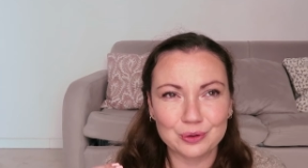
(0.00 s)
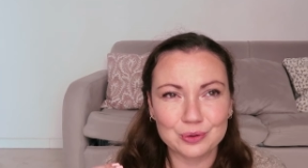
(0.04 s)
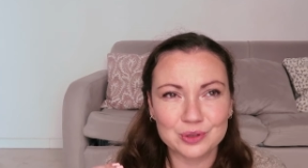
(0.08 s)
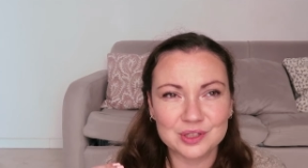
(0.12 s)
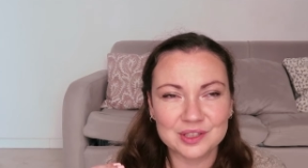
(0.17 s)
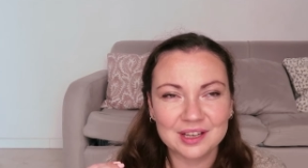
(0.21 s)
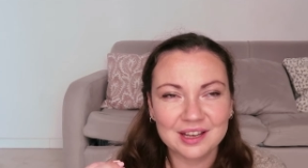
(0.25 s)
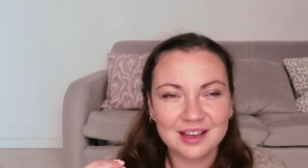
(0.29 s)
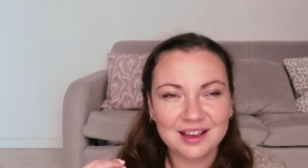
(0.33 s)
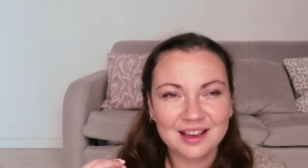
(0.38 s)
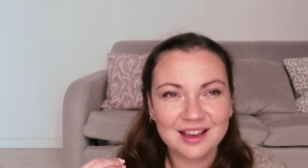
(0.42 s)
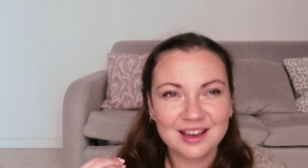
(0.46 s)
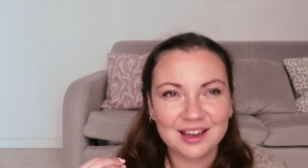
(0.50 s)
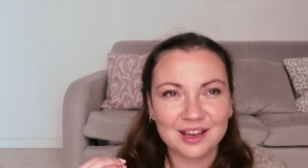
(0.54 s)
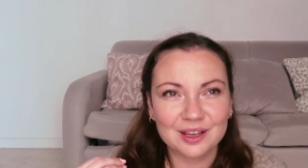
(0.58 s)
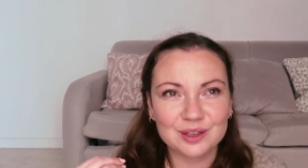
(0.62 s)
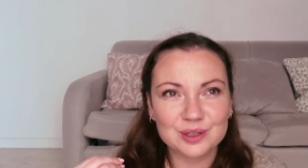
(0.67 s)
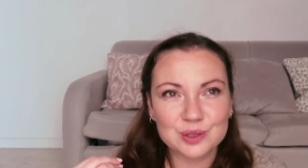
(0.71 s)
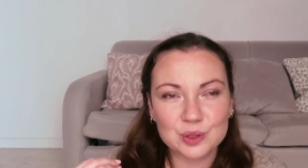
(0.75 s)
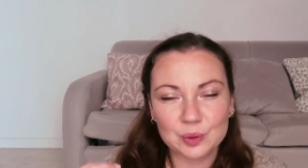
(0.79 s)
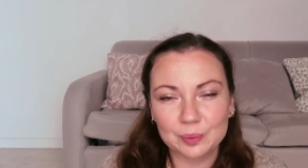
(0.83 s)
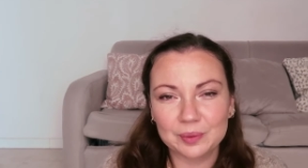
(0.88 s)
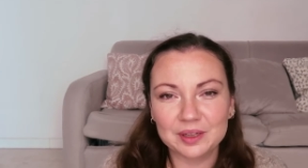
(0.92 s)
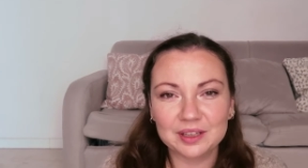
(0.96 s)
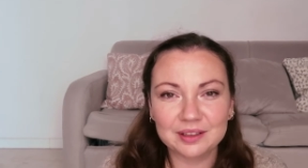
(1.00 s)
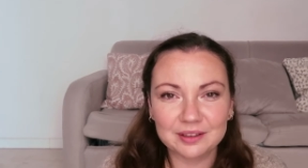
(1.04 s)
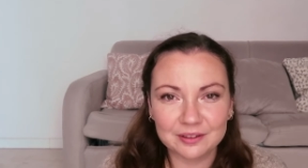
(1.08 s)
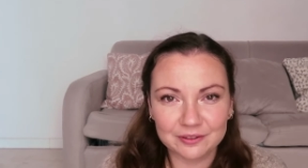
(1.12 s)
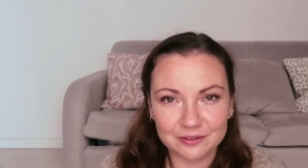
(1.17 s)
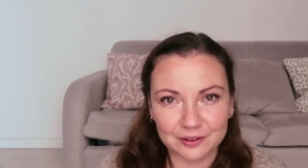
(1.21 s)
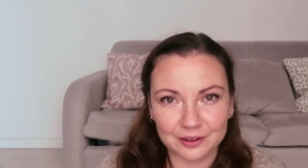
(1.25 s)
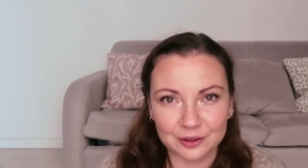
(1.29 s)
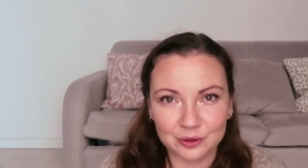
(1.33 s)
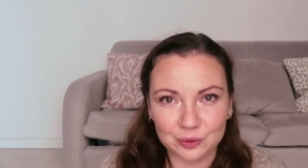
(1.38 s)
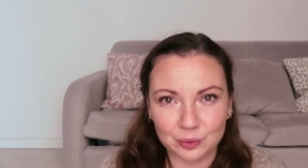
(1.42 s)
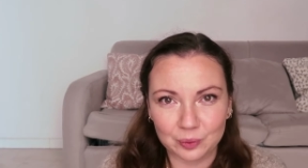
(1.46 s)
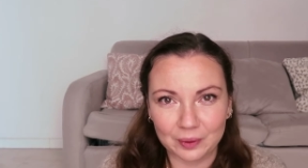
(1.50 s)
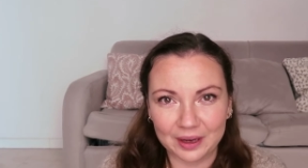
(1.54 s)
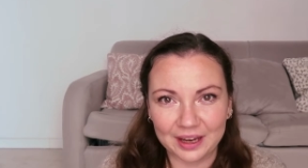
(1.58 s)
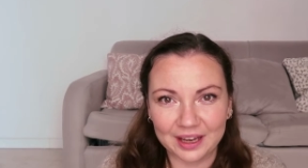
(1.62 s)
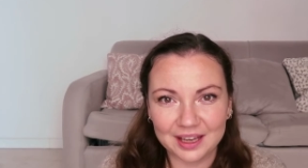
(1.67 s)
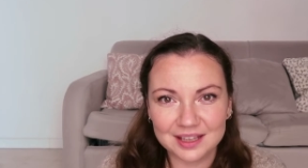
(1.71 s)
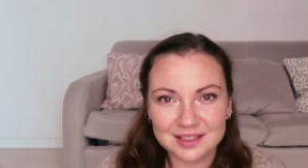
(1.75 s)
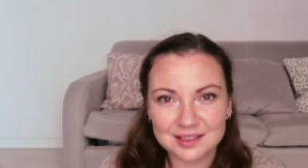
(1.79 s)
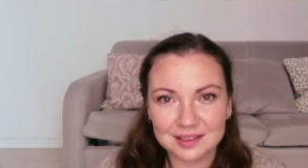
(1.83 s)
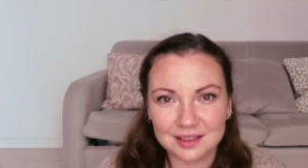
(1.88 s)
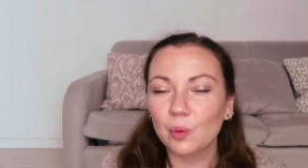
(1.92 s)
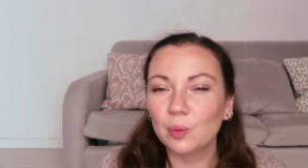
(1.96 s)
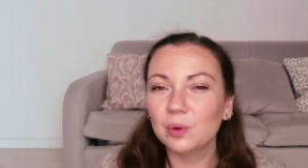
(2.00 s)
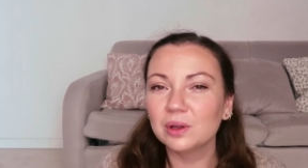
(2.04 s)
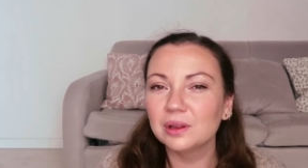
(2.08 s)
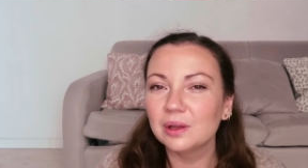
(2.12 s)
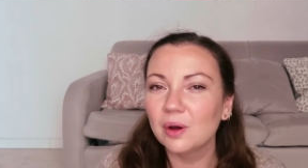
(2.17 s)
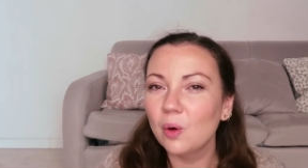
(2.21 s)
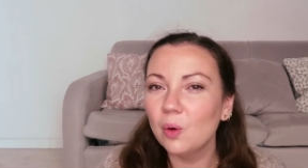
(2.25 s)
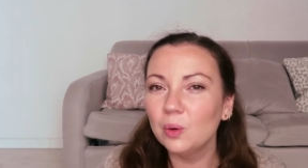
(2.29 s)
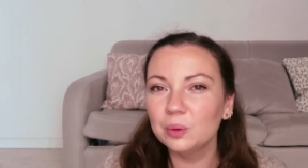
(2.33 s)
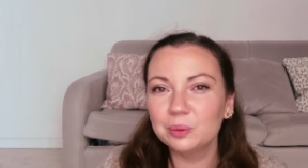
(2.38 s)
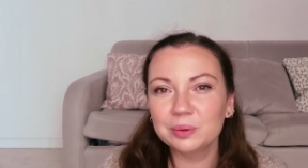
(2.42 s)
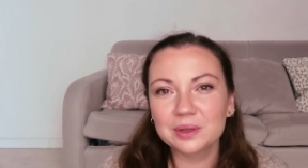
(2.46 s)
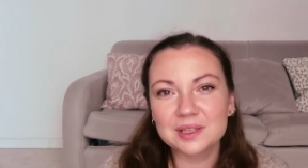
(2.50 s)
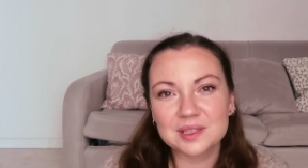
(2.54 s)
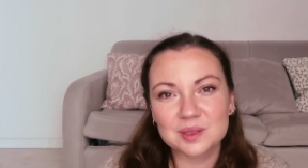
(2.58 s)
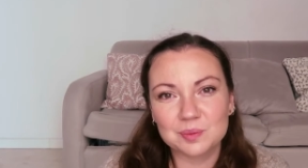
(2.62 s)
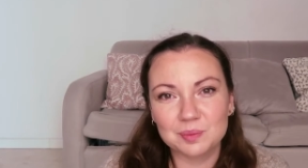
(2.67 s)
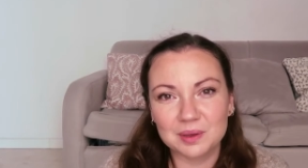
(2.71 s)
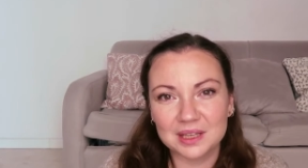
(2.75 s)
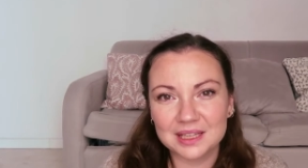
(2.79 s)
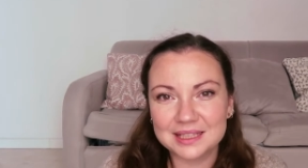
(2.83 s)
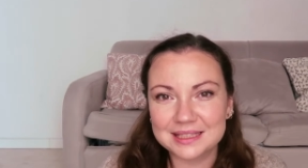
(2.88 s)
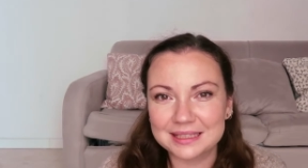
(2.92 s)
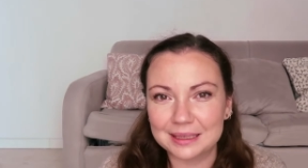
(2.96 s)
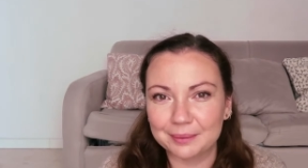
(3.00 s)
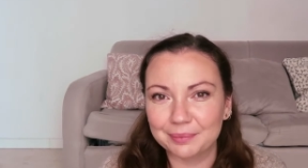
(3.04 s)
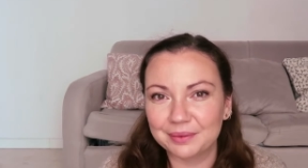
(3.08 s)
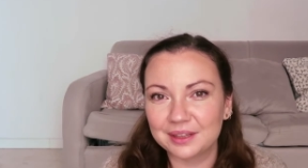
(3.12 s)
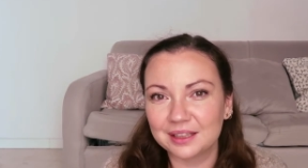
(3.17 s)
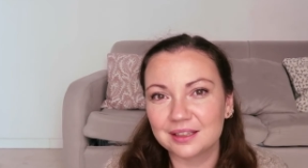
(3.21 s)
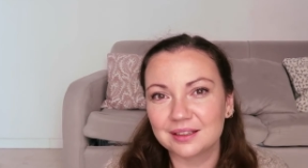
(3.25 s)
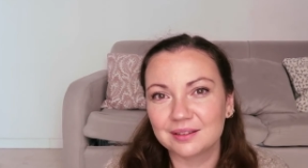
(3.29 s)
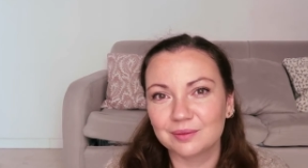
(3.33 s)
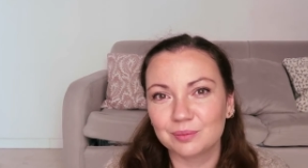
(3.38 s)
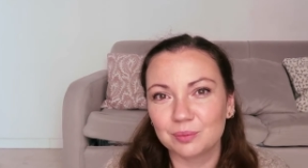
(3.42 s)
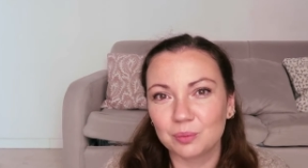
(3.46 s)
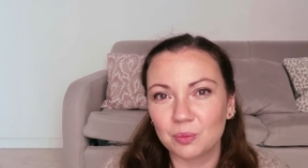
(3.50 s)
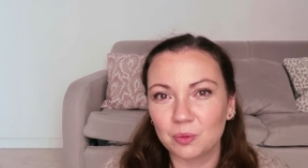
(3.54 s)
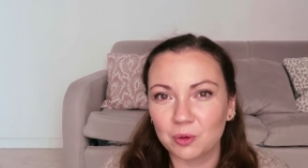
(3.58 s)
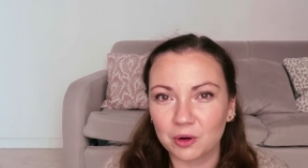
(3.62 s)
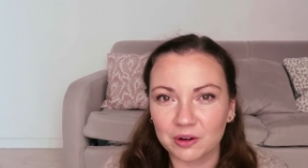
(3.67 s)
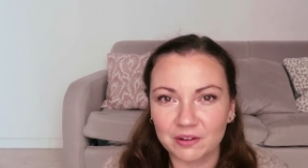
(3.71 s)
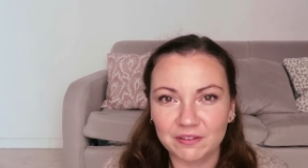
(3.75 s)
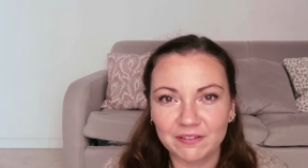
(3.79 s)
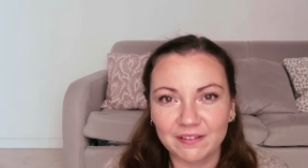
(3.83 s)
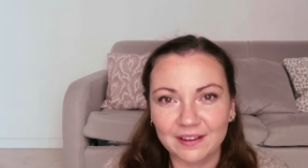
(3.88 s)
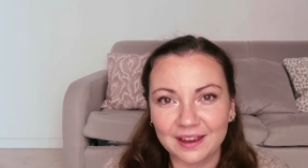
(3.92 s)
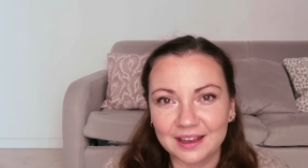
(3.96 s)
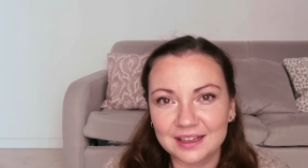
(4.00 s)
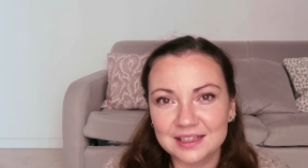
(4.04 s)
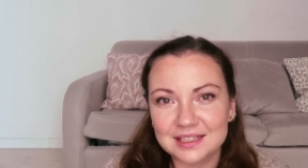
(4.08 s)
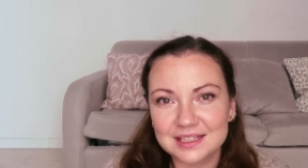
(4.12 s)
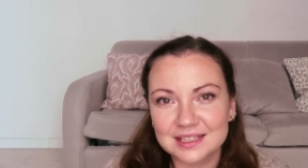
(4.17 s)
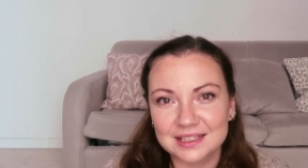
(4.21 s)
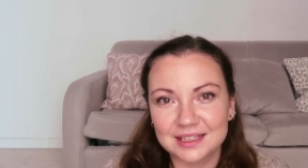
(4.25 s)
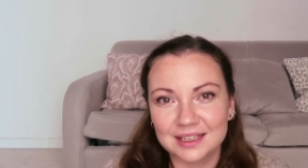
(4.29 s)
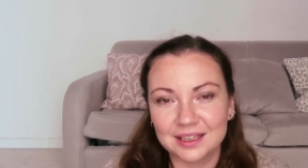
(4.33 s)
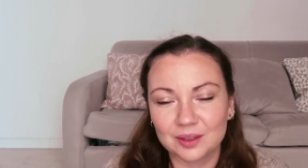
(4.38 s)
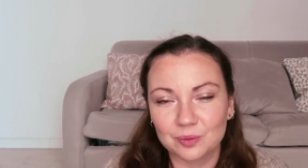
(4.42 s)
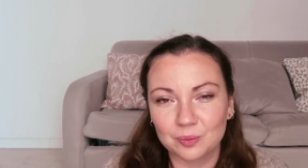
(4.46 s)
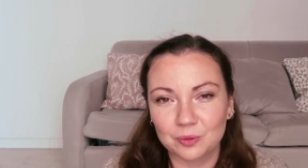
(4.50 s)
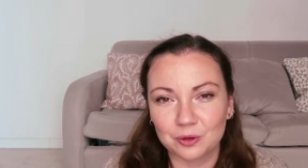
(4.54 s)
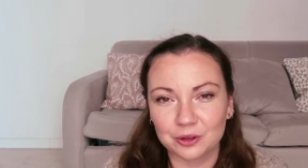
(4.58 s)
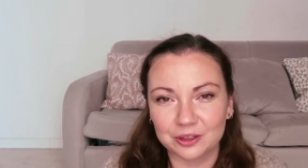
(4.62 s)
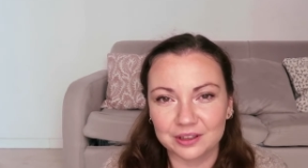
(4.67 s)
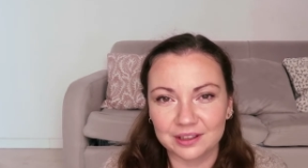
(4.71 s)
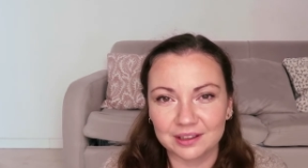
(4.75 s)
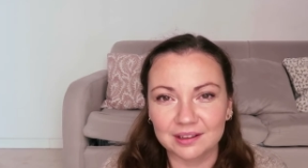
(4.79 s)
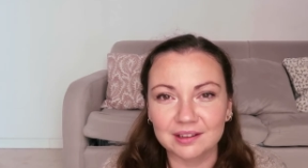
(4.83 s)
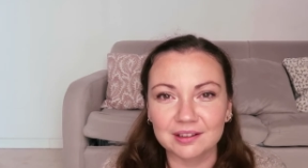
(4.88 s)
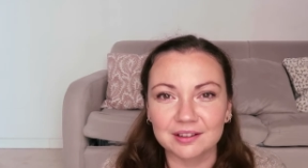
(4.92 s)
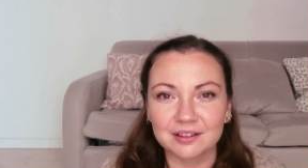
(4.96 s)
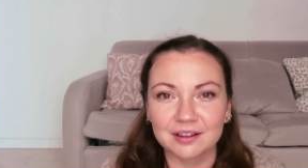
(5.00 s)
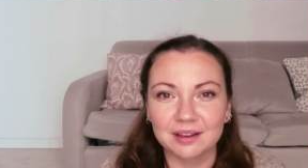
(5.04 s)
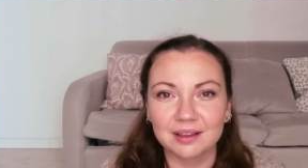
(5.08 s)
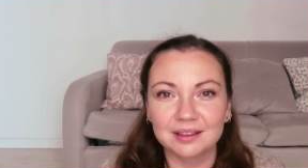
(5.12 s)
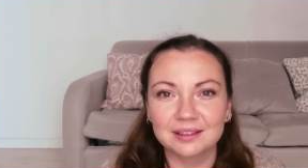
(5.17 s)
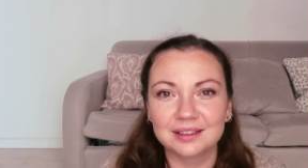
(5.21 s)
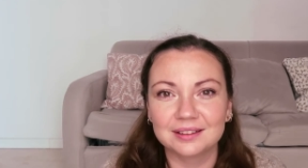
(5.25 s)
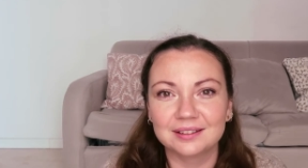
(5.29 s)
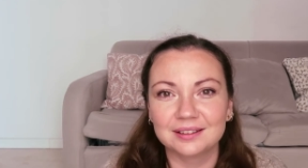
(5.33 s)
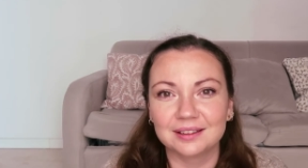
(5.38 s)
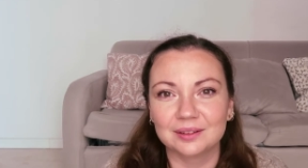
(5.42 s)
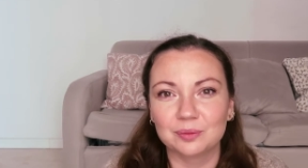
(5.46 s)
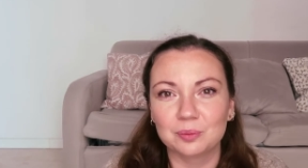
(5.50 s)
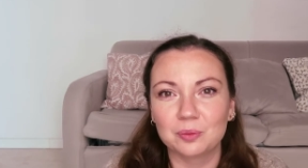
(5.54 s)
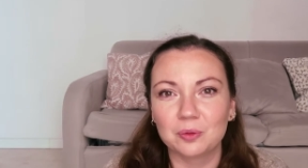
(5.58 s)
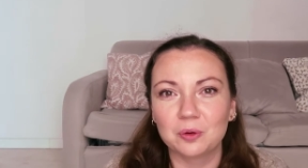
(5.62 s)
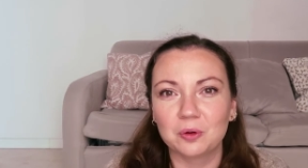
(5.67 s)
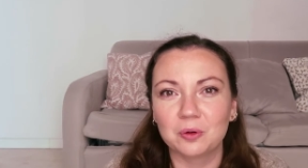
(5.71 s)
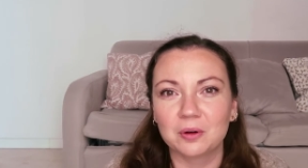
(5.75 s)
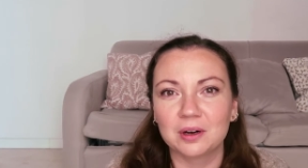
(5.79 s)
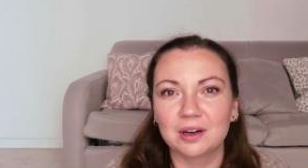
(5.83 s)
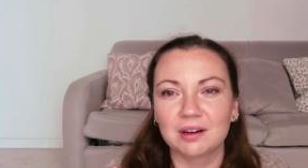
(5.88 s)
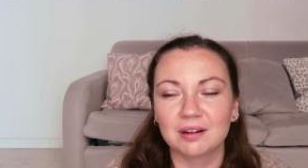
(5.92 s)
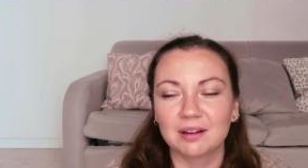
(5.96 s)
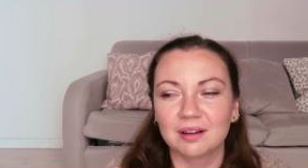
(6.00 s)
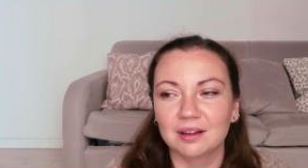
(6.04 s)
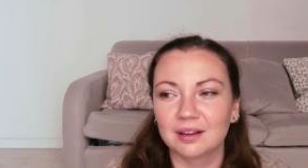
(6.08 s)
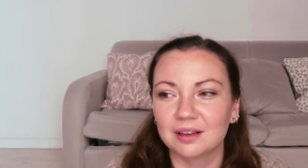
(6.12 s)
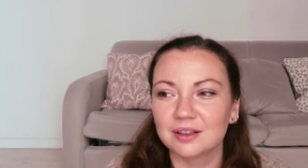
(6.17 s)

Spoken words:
use in so many different ways, will always be something more fancy and more decorated and more